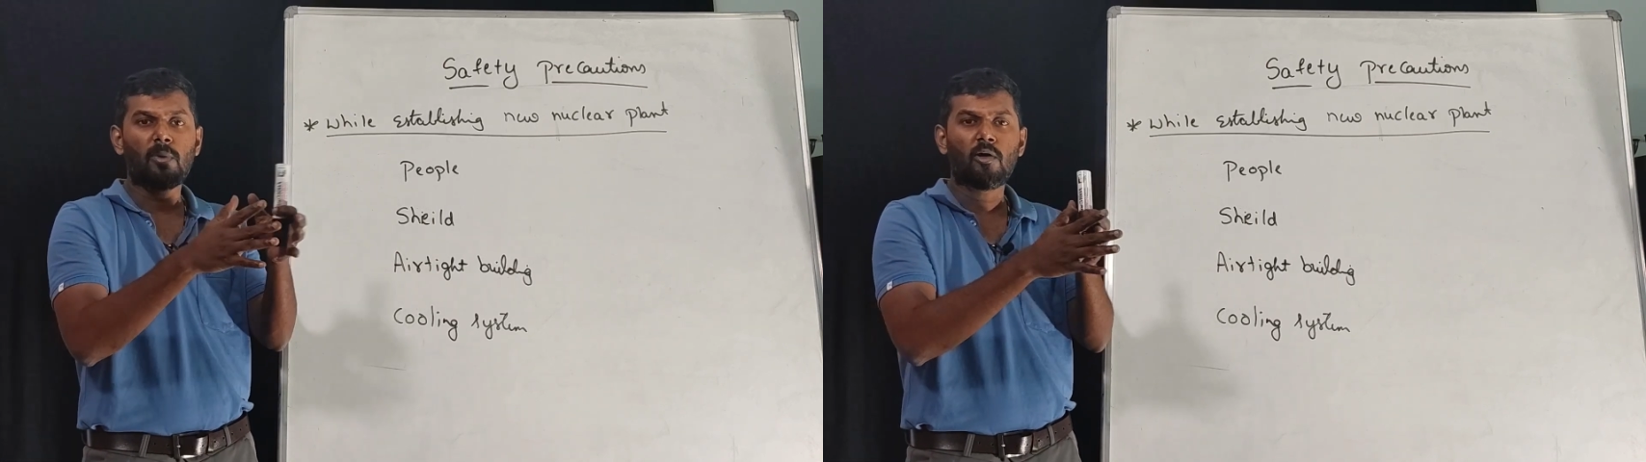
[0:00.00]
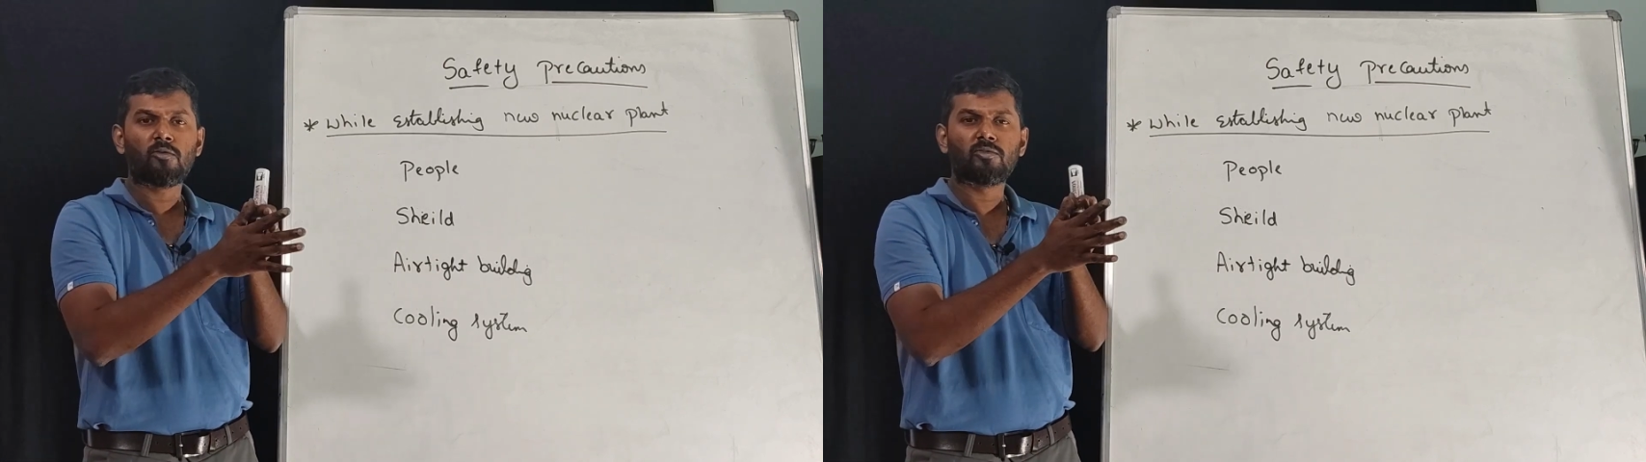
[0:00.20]

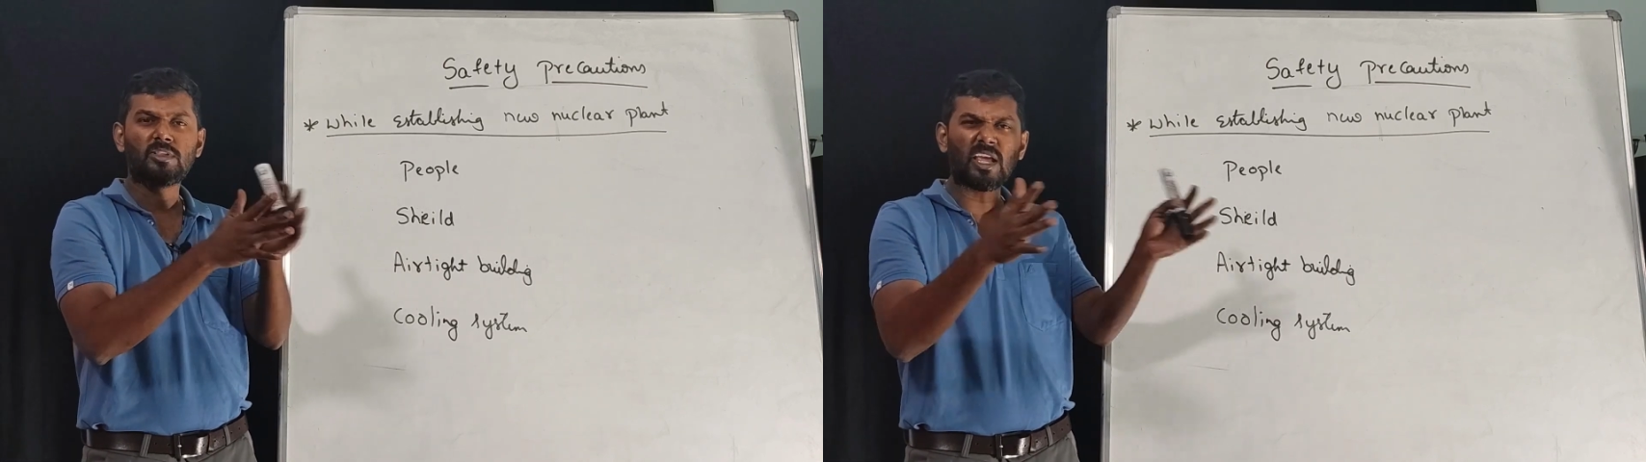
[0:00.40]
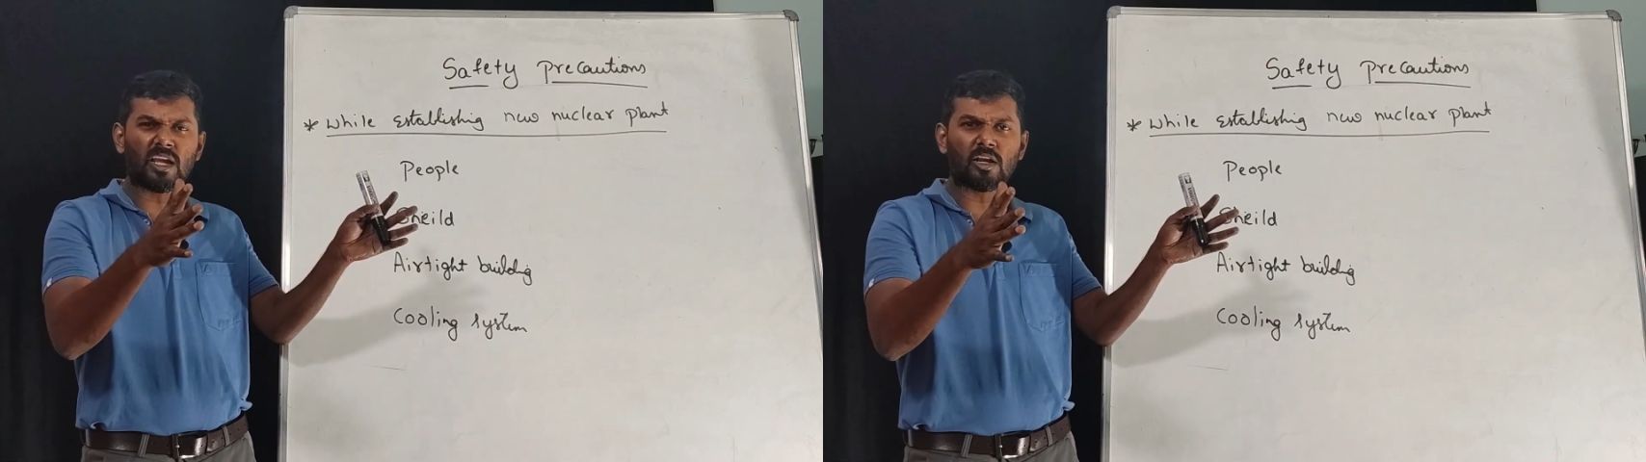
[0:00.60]
up
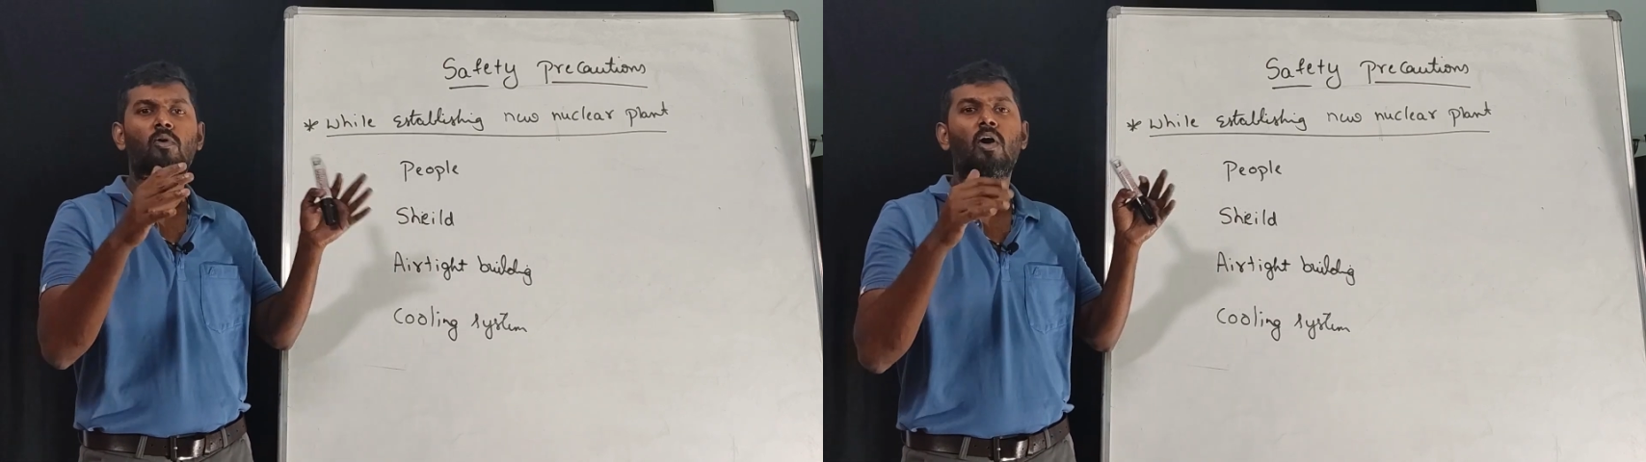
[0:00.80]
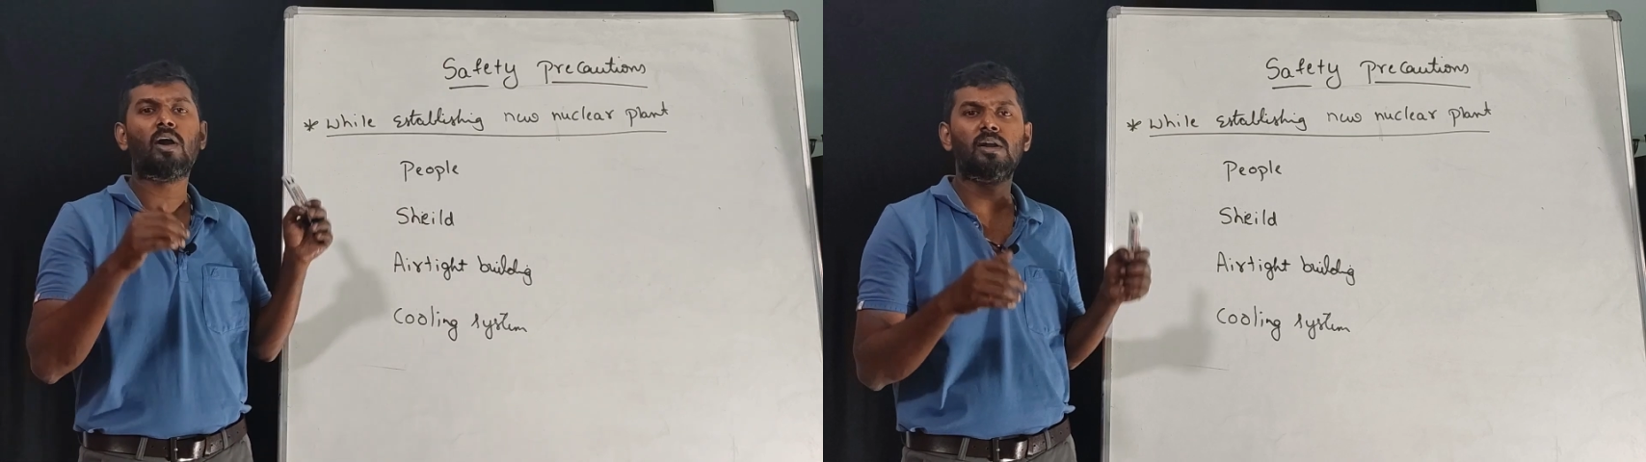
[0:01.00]
of
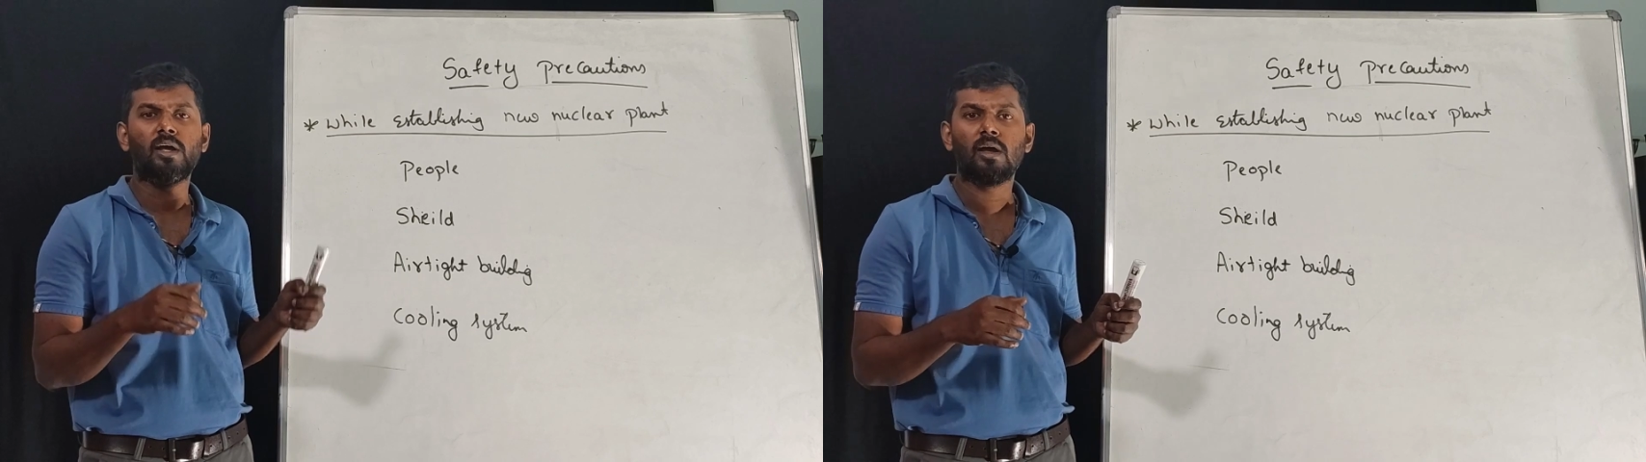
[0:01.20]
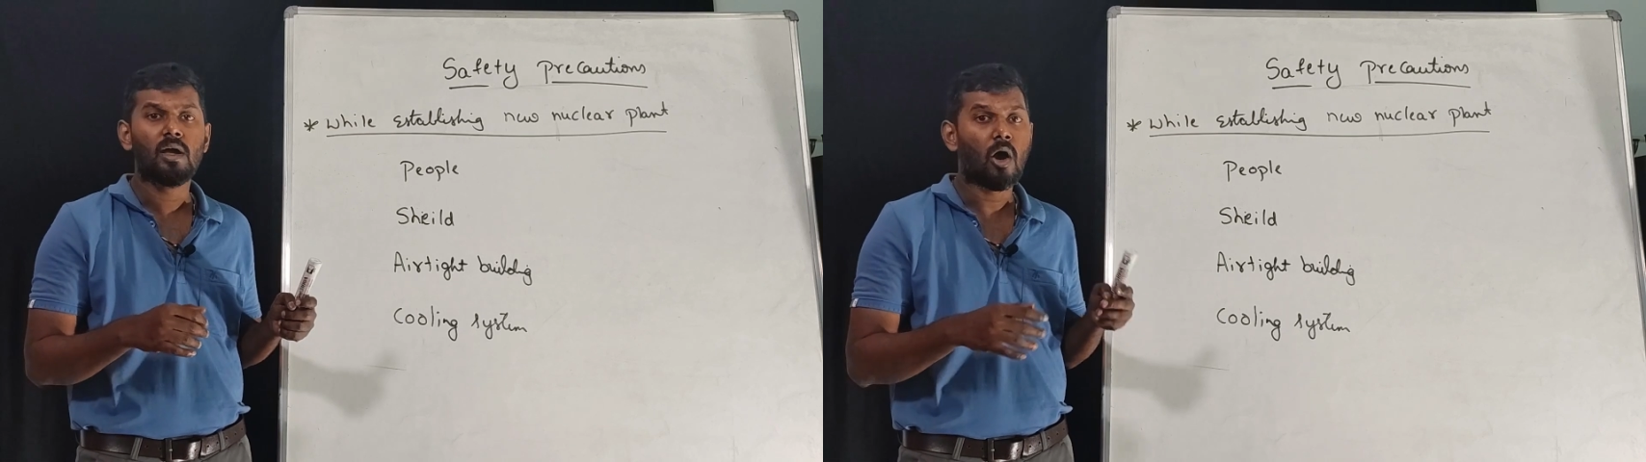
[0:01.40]
thick-walled